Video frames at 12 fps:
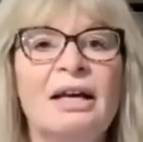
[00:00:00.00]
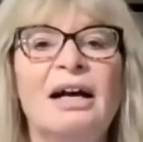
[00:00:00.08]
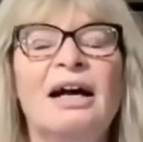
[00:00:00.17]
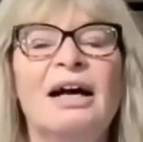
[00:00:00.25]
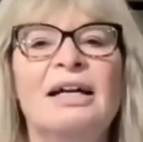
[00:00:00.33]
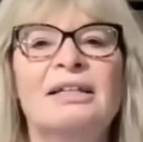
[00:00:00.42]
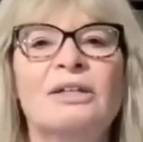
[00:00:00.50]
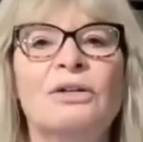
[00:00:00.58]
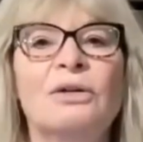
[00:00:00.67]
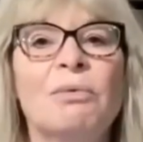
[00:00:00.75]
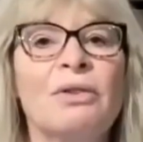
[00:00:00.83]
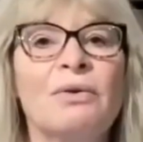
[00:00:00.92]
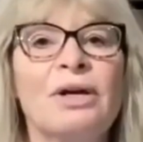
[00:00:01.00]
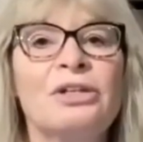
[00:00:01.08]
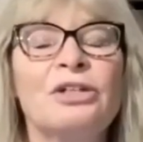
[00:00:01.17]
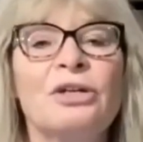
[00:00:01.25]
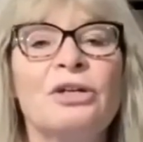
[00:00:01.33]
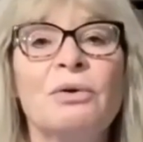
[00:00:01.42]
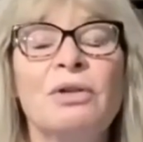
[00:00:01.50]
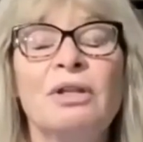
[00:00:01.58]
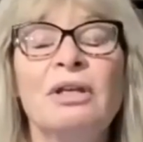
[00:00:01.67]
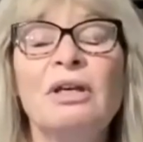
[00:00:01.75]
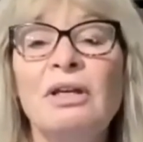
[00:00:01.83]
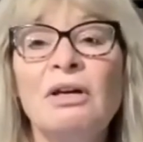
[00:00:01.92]
I didn't know whether I should go to
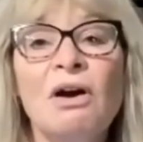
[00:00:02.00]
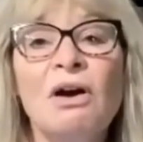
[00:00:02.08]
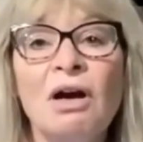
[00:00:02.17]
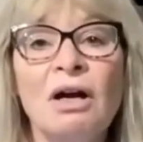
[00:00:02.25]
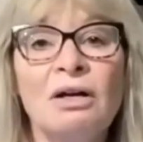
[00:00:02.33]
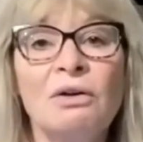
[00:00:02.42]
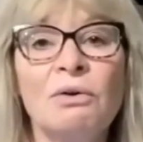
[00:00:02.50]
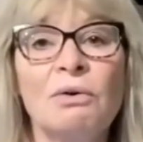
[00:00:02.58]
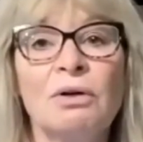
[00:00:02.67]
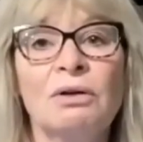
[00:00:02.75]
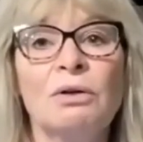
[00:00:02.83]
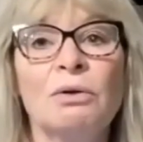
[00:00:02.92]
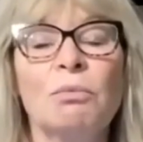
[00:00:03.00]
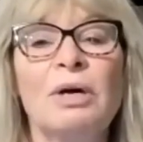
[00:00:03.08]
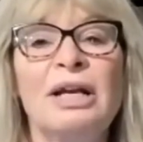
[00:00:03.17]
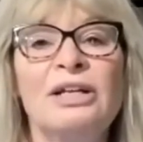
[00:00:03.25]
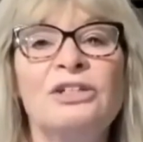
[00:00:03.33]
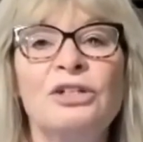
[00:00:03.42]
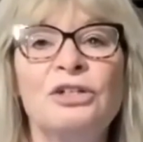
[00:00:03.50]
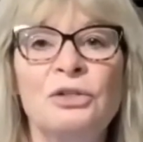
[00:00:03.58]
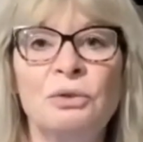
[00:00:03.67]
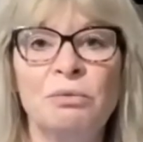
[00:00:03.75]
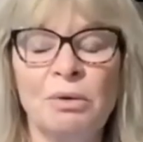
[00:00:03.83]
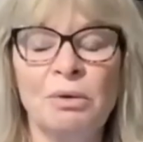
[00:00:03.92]
the ER or, or what I should
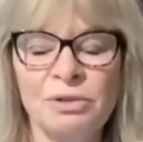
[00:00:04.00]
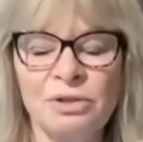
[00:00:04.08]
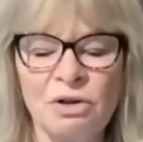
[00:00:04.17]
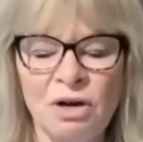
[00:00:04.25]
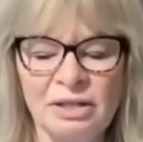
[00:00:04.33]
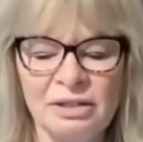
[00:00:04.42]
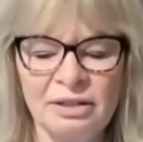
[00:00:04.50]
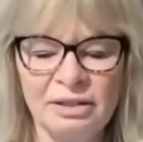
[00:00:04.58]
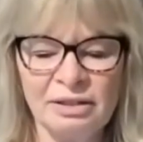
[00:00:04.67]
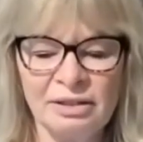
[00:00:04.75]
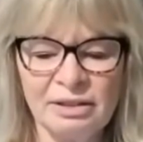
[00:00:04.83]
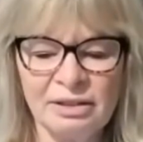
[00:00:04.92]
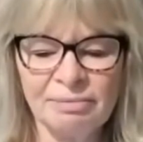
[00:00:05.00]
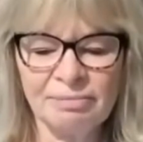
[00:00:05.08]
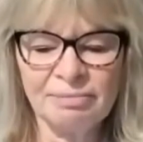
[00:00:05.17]
do and what was causing this.